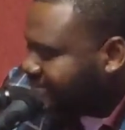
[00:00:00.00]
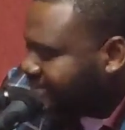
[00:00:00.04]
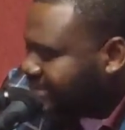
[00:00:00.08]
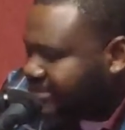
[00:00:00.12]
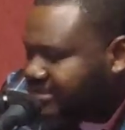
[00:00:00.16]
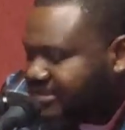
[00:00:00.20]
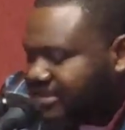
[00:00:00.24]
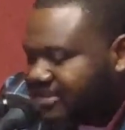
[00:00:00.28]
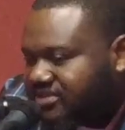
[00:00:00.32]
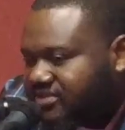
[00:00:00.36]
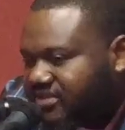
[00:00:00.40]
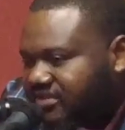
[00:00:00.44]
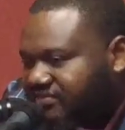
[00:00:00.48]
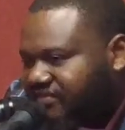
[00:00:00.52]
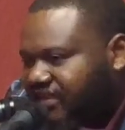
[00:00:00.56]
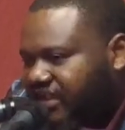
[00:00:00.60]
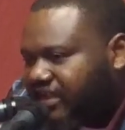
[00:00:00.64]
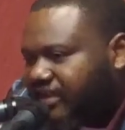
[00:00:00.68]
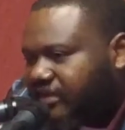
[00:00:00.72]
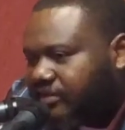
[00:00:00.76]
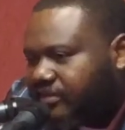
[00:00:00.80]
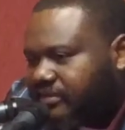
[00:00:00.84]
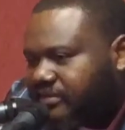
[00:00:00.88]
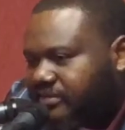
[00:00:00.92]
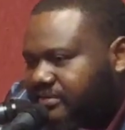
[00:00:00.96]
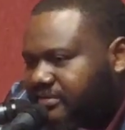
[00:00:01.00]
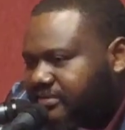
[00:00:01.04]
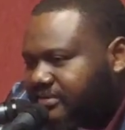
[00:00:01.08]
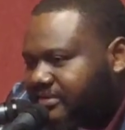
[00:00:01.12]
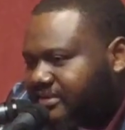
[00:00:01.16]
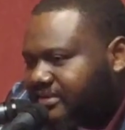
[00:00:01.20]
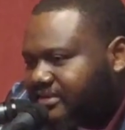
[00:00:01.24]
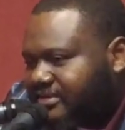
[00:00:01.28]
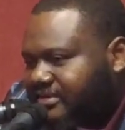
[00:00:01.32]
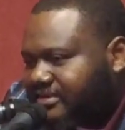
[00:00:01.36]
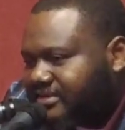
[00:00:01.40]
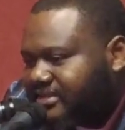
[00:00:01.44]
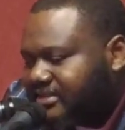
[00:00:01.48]
This district failed.
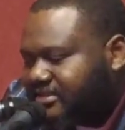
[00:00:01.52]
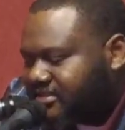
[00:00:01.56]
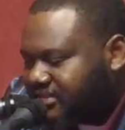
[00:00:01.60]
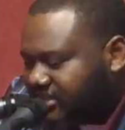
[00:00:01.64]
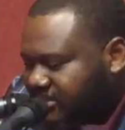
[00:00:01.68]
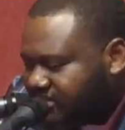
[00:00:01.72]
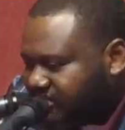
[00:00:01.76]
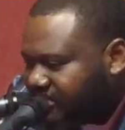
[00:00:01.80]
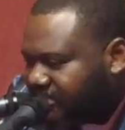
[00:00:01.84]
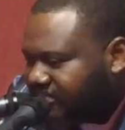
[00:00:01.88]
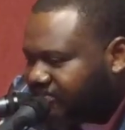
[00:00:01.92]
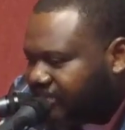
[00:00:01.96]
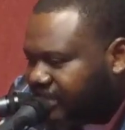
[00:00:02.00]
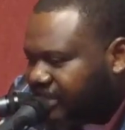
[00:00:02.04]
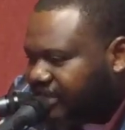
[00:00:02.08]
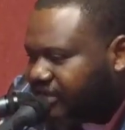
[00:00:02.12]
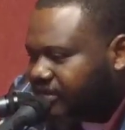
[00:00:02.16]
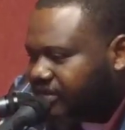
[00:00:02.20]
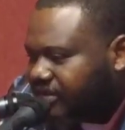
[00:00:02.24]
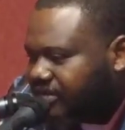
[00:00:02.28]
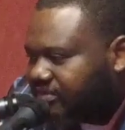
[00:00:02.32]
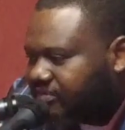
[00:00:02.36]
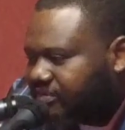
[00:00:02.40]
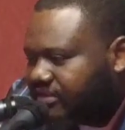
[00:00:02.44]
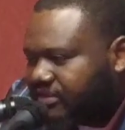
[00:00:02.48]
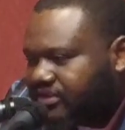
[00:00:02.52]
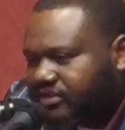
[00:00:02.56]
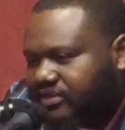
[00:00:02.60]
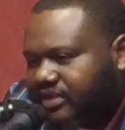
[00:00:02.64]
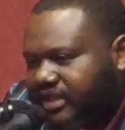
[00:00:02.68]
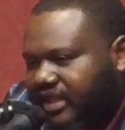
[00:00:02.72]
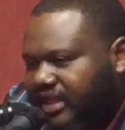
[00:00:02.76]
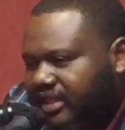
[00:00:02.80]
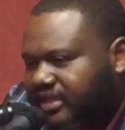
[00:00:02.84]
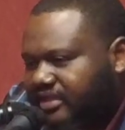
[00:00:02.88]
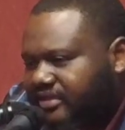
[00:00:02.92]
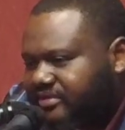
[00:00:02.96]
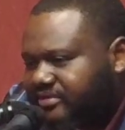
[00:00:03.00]
This district failed. So
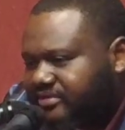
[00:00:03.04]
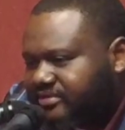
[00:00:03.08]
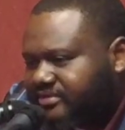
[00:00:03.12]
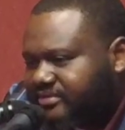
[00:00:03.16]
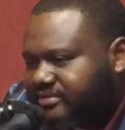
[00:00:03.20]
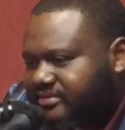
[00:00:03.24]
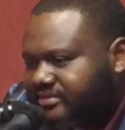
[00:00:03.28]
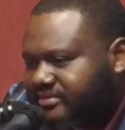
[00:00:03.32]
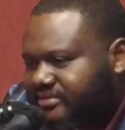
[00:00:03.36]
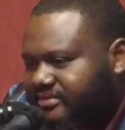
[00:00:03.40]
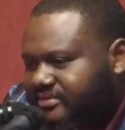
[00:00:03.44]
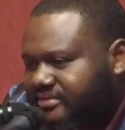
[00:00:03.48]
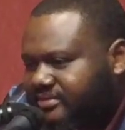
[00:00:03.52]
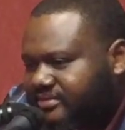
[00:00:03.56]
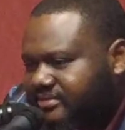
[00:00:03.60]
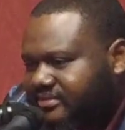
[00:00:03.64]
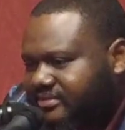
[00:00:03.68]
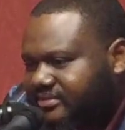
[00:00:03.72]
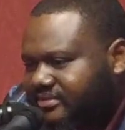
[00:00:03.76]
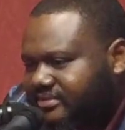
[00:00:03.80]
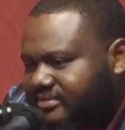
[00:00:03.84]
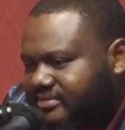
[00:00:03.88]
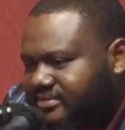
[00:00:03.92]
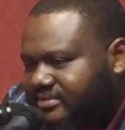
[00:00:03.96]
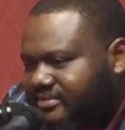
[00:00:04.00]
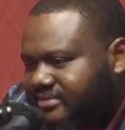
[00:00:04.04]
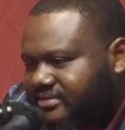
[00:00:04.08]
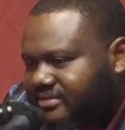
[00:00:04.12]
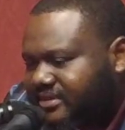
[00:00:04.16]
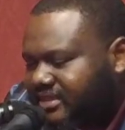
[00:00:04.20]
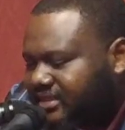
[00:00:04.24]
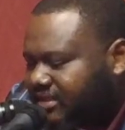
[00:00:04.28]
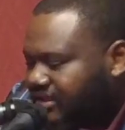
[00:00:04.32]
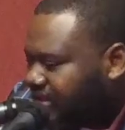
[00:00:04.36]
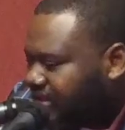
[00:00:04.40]
no experimentation for